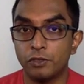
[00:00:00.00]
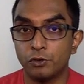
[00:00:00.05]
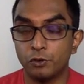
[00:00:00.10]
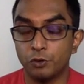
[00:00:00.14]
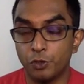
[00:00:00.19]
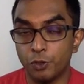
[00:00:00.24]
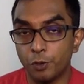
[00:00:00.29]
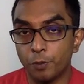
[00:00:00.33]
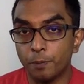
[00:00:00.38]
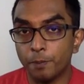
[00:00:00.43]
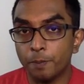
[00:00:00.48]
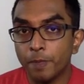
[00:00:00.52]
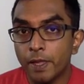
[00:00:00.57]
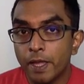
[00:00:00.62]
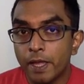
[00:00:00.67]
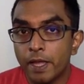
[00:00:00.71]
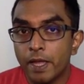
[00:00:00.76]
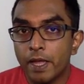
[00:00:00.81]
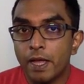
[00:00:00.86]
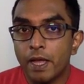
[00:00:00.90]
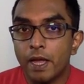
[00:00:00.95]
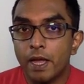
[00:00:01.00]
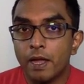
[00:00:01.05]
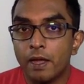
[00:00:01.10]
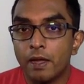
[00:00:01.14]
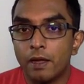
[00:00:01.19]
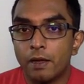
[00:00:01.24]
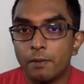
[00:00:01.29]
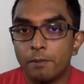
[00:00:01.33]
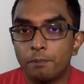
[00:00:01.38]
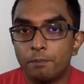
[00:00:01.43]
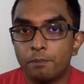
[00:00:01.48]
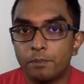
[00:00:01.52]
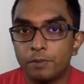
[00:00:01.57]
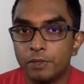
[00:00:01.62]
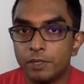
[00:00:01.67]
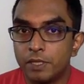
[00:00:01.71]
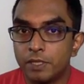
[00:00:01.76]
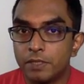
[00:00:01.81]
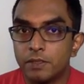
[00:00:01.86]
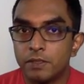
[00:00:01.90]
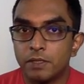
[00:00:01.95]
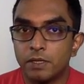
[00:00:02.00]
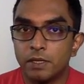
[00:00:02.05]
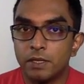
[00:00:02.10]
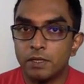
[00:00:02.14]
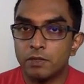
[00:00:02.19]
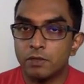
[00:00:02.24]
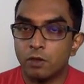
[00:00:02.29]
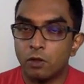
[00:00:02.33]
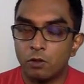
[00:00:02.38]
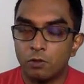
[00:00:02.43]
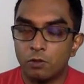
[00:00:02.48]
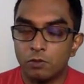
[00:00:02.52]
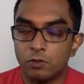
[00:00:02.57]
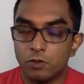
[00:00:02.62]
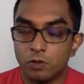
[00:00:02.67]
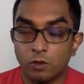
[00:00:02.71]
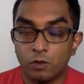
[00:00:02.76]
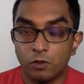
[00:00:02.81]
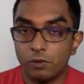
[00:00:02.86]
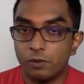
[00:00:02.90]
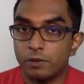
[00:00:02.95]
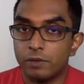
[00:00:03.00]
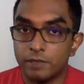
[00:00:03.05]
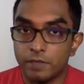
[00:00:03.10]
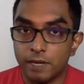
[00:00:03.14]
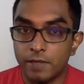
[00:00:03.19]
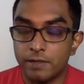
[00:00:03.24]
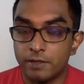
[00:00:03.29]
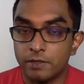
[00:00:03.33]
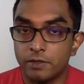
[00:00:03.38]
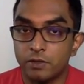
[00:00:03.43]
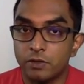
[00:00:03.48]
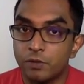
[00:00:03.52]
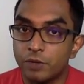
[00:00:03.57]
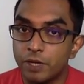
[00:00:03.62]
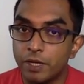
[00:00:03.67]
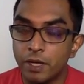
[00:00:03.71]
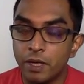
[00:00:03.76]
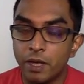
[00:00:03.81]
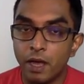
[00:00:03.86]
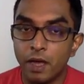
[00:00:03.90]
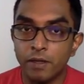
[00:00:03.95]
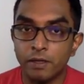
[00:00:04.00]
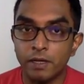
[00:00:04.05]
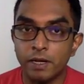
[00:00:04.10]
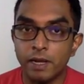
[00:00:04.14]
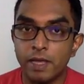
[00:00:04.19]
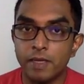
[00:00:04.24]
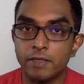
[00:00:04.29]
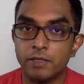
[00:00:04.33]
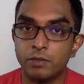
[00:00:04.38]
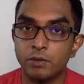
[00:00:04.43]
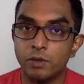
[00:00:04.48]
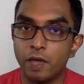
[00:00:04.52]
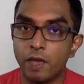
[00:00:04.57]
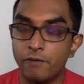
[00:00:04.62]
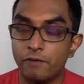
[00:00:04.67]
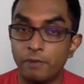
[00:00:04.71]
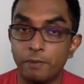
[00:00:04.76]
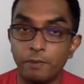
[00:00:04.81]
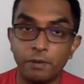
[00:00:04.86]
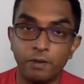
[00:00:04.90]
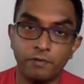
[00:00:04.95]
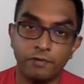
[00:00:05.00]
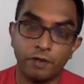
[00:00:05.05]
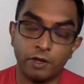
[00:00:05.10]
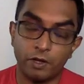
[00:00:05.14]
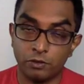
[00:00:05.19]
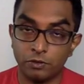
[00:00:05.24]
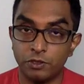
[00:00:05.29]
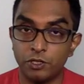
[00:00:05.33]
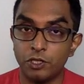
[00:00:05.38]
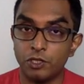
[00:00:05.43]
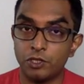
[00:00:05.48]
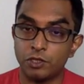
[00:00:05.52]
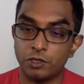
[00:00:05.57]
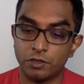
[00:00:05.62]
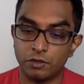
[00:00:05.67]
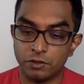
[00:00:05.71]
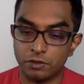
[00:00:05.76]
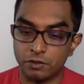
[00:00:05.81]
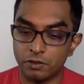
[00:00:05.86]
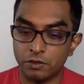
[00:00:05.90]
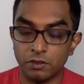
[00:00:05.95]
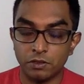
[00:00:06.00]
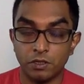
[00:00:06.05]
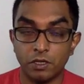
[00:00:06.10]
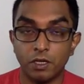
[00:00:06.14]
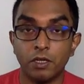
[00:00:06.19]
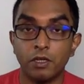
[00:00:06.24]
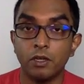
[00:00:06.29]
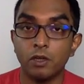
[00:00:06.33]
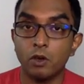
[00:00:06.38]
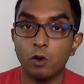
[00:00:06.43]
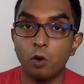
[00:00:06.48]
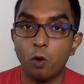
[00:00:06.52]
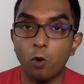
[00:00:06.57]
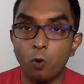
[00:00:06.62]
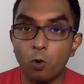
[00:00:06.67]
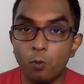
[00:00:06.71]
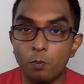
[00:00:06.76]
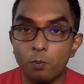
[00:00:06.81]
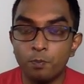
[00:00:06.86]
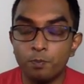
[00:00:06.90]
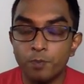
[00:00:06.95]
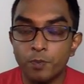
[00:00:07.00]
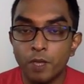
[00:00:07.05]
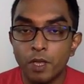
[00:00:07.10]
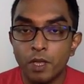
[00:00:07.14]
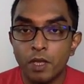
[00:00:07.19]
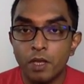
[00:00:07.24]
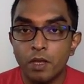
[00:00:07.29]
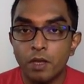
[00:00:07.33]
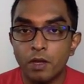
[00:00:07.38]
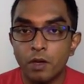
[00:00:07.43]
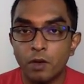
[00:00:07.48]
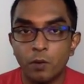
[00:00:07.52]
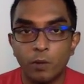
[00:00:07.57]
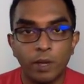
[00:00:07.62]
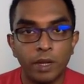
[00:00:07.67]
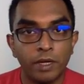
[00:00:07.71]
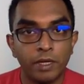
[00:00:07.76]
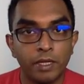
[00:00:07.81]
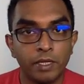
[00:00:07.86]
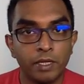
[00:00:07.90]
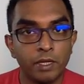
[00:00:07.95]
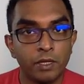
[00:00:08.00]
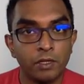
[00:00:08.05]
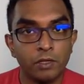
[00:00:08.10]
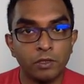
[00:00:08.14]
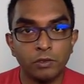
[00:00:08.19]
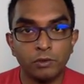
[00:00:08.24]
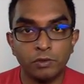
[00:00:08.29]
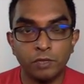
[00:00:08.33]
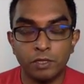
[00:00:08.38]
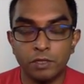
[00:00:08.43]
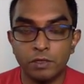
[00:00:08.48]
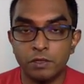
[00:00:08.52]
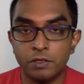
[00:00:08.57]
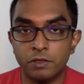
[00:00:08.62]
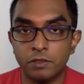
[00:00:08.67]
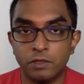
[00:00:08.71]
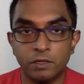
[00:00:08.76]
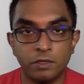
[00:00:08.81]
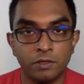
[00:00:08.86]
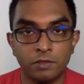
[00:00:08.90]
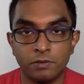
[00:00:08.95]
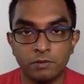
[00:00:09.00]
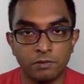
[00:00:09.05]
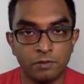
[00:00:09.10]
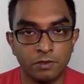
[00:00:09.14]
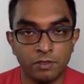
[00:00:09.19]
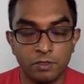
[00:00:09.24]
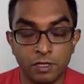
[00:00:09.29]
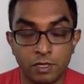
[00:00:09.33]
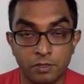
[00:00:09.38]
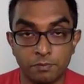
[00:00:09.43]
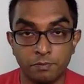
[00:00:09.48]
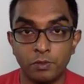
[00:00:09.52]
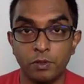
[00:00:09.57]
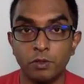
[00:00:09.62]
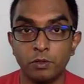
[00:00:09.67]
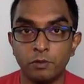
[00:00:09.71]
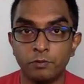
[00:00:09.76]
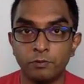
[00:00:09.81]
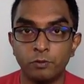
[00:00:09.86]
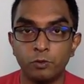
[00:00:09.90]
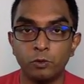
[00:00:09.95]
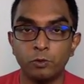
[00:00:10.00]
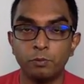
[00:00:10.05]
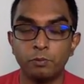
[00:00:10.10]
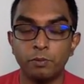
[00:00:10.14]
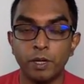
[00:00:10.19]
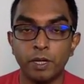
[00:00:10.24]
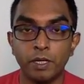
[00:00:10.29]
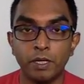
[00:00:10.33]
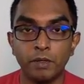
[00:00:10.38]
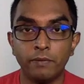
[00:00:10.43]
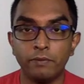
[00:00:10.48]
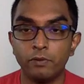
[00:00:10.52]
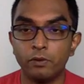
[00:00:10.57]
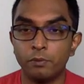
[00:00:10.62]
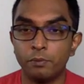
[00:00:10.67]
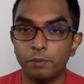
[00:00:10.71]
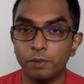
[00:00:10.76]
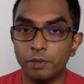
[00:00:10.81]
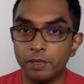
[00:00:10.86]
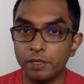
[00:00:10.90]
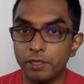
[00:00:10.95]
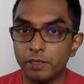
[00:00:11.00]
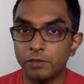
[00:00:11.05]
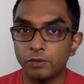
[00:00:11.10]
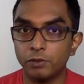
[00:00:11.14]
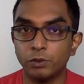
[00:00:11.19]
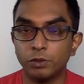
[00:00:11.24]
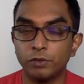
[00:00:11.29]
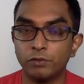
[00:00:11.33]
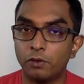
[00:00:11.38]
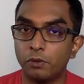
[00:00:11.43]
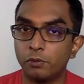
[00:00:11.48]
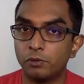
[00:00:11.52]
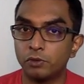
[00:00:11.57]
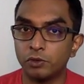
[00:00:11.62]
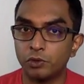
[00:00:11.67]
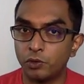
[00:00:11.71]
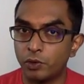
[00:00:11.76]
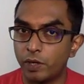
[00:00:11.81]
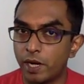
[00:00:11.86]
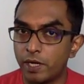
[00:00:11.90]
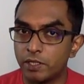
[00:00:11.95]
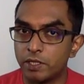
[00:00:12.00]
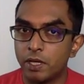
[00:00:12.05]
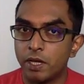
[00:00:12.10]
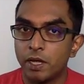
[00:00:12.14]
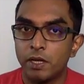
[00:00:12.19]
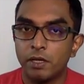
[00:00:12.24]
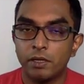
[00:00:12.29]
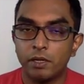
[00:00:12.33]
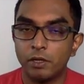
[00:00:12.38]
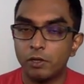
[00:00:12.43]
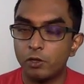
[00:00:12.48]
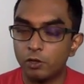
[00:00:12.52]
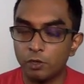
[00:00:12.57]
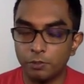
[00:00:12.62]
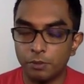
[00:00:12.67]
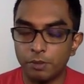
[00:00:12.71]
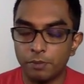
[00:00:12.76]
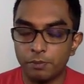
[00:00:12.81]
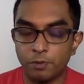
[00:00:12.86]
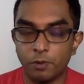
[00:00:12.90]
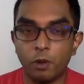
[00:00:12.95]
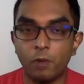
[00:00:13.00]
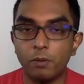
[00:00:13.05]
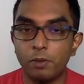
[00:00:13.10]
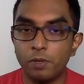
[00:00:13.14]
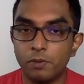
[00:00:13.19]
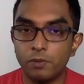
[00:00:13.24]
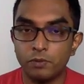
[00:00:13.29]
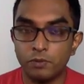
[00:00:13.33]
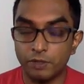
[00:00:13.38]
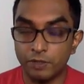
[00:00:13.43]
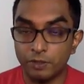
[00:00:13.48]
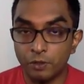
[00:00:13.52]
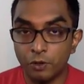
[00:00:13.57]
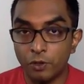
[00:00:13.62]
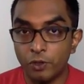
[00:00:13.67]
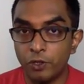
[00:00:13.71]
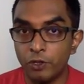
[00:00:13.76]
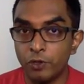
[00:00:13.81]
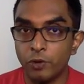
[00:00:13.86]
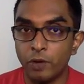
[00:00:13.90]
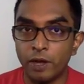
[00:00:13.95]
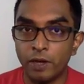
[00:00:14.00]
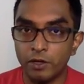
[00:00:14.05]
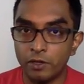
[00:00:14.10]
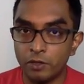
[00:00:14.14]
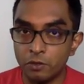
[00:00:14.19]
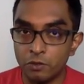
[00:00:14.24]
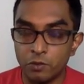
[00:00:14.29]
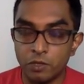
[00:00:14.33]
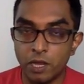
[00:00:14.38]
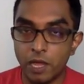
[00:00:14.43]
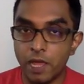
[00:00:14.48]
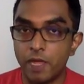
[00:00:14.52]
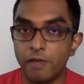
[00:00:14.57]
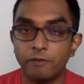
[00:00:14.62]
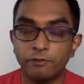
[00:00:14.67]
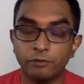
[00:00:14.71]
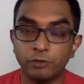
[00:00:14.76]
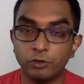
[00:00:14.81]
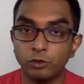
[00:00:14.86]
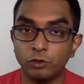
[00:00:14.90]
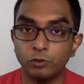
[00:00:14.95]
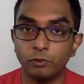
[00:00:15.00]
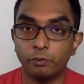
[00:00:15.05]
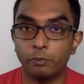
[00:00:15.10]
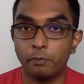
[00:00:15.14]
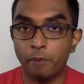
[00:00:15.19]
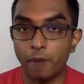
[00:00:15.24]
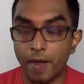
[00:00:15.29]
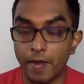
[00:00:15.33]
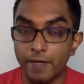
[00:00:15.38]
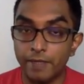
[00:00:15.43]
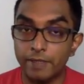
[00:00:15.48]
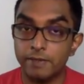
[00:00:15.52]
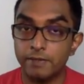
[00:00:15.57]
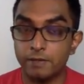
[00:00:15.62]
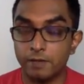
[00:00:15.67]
studio. This is almost always necessary unless you have the perfect conditions in your home where the acoustics is just beautiful. But if you're building a studio from scratch, there are going to be problems with audio, and you will have to buy this